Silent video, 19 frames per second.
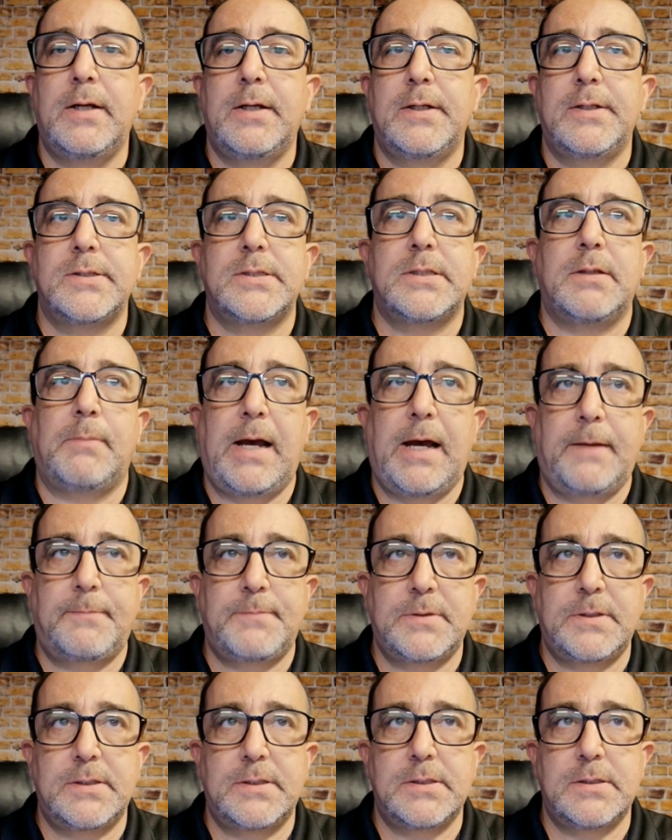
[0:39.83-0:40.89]
some
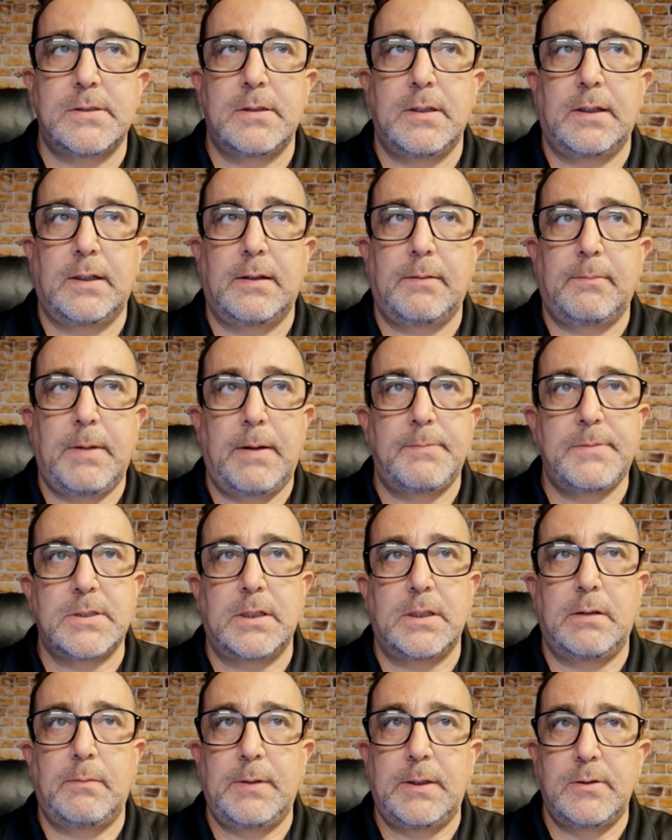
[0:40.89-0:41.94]
options. I'm just going
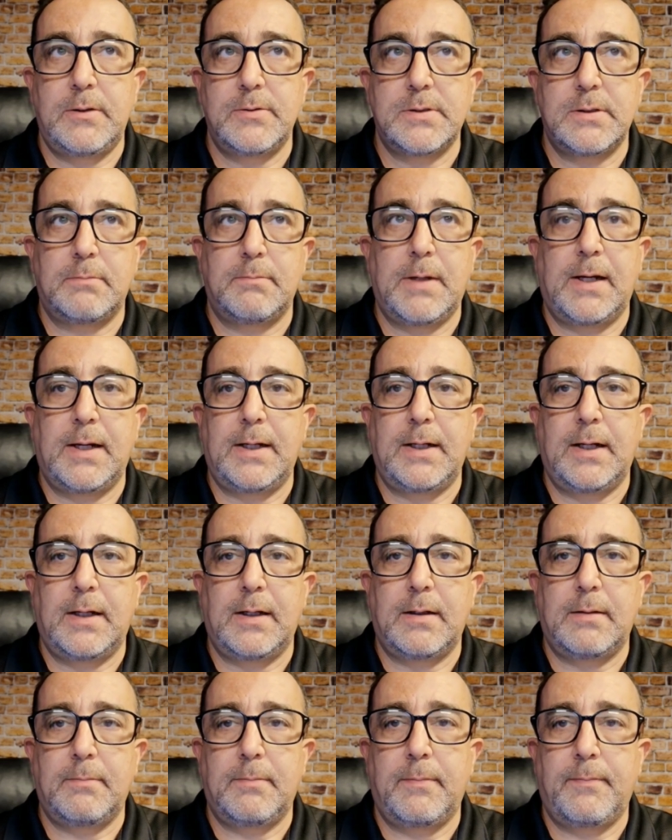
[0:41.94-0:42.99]
to be using my
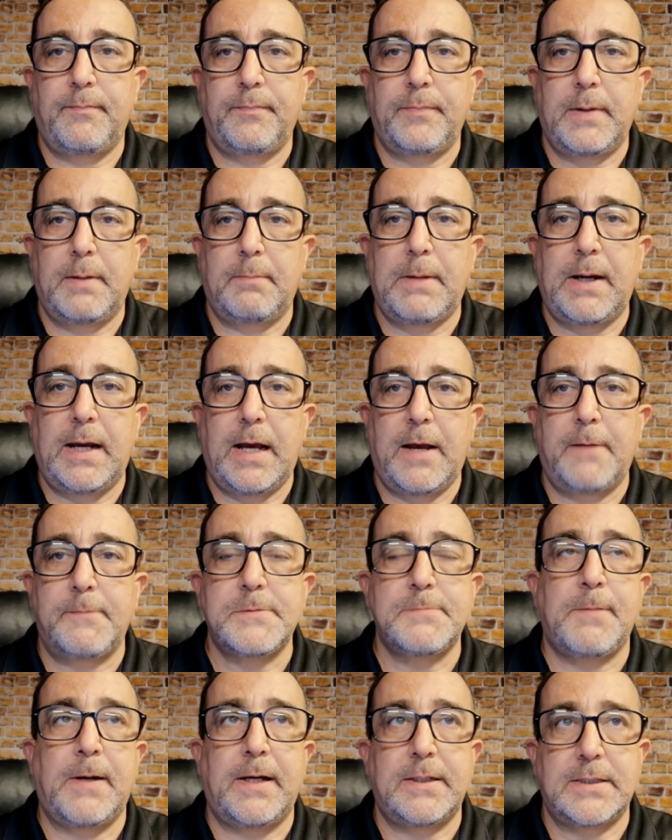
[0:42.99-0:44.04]

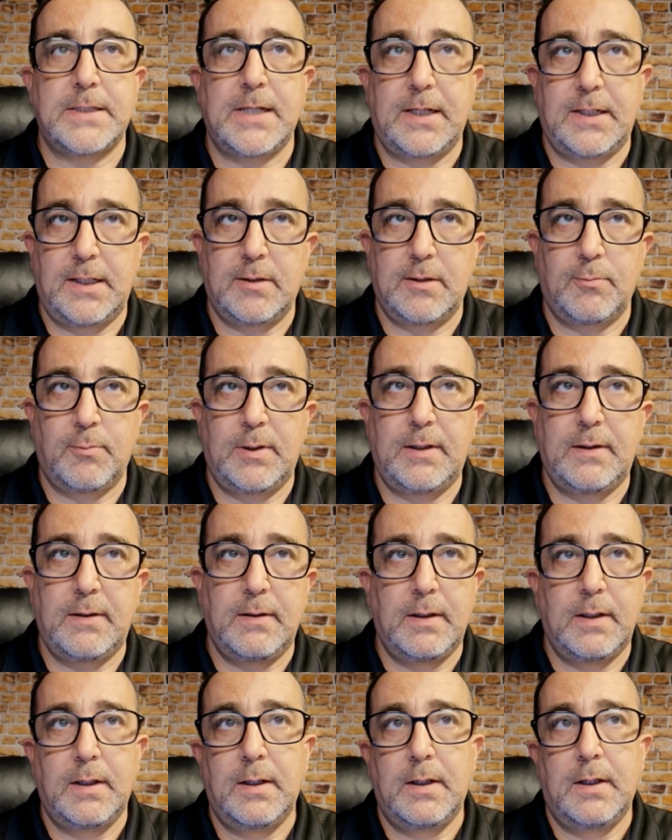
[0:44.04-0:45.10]
OBSBot Tiny 3
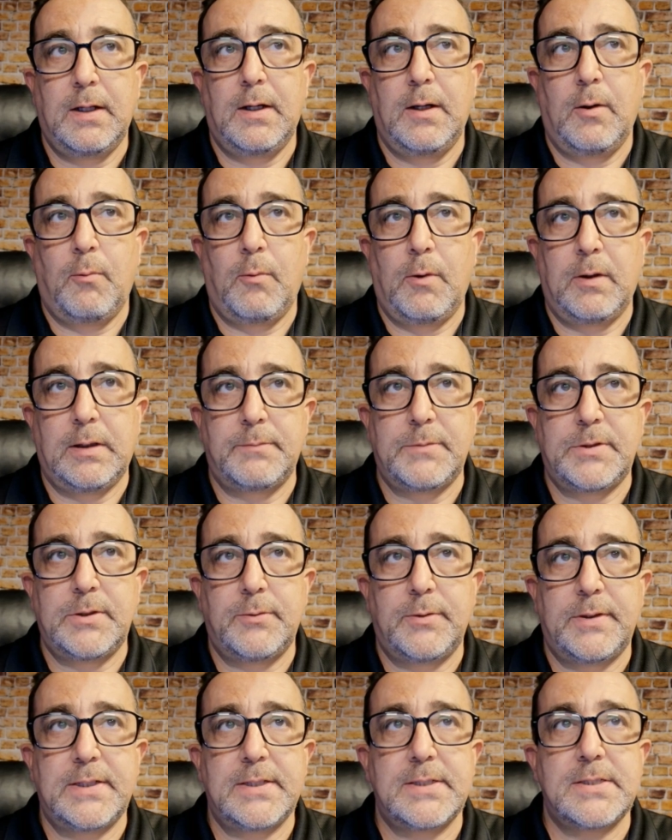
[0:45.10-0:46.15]
while I'm
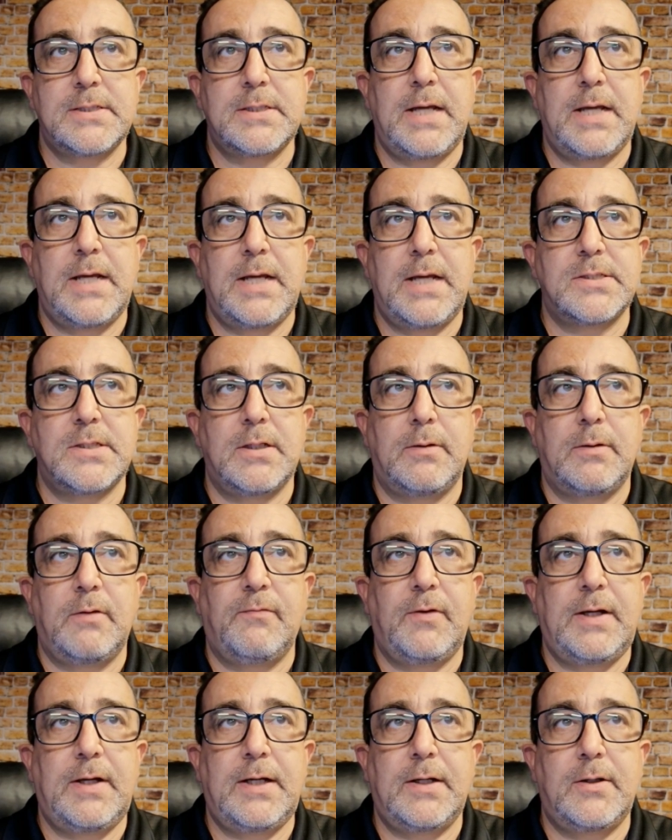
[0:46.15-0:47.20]
doing this. And so over
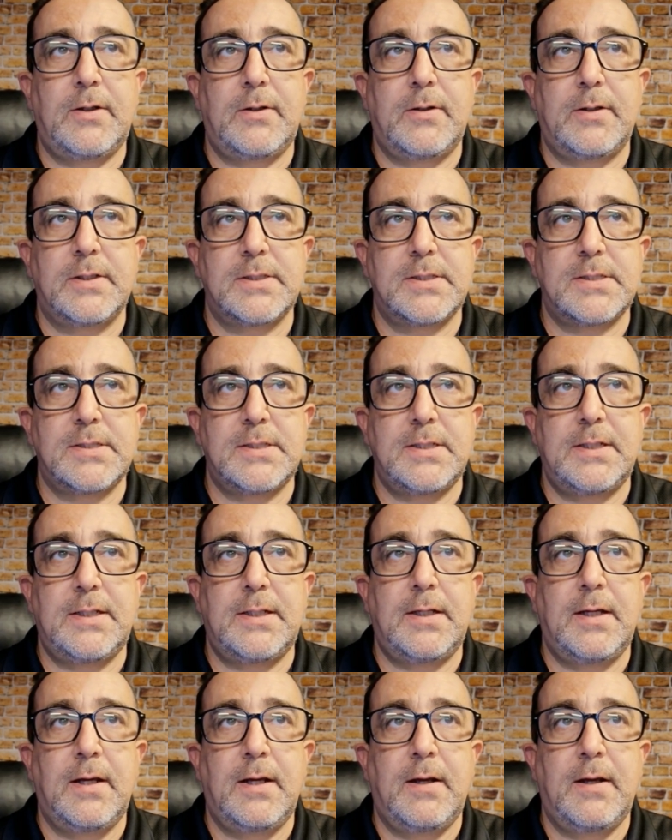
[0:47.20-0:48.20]
here, you can see